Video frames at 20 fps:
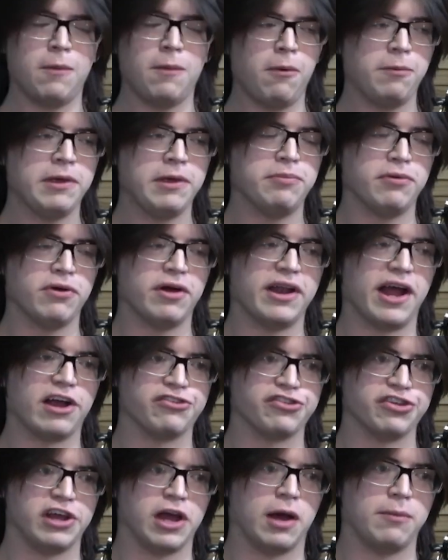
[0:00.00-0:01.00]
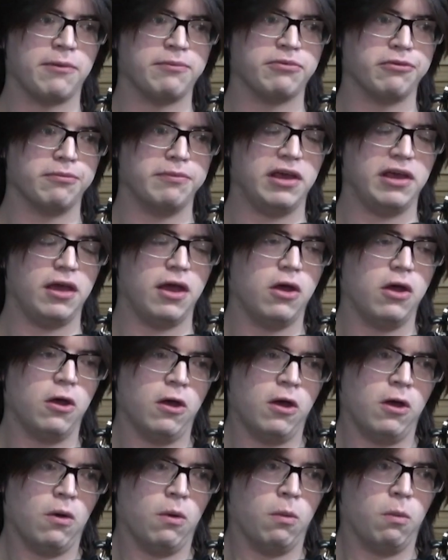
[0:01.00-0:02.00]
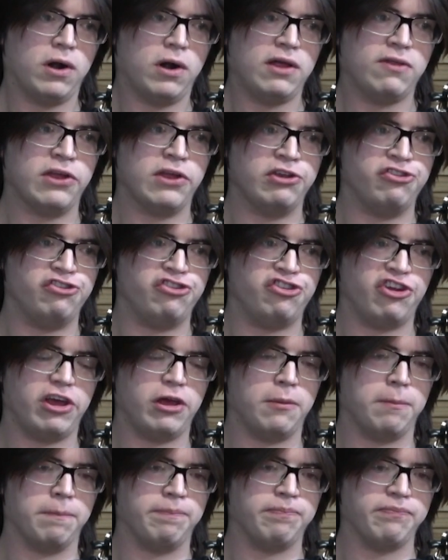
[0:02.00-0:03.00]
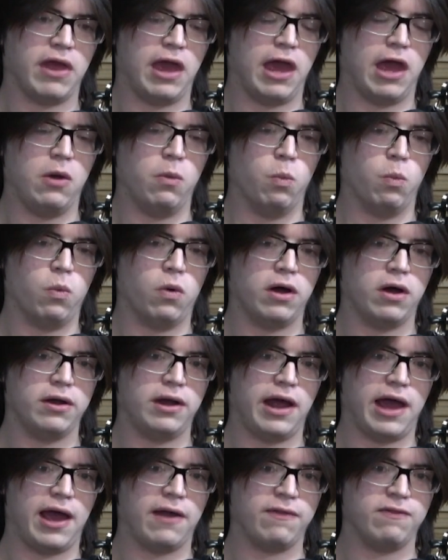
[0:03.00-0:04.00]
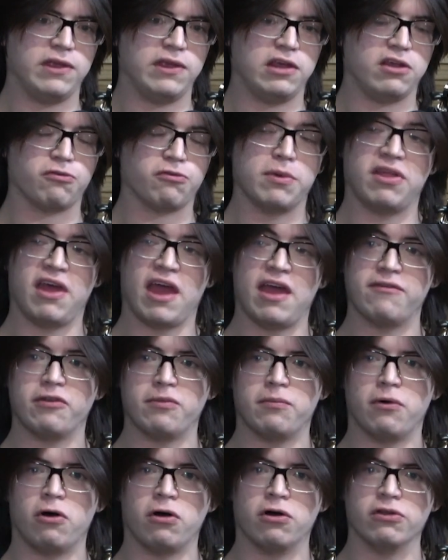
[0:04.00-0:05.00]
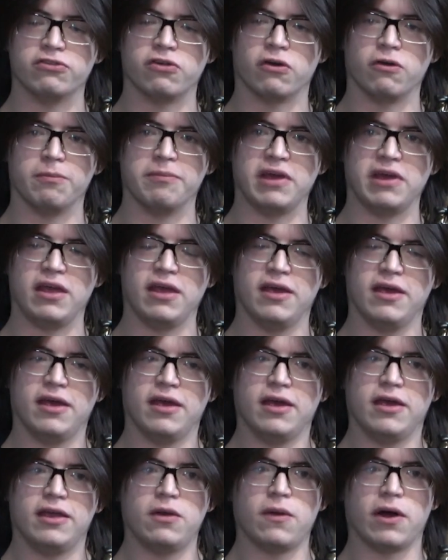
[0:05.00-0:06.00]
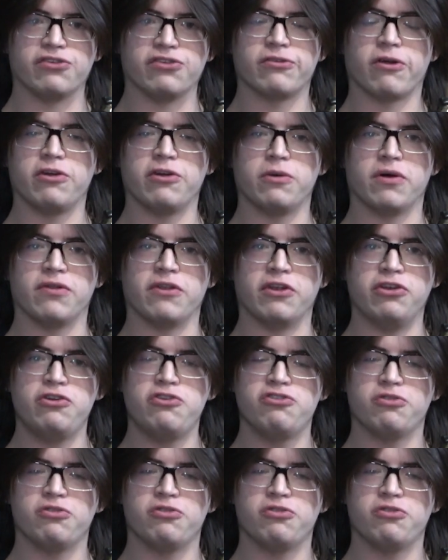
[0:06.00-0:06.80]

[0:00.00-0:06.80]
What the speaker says: people had actually come up to me, one at the gym and one at the Smith Haven Mall, and told me, I saw you on the news.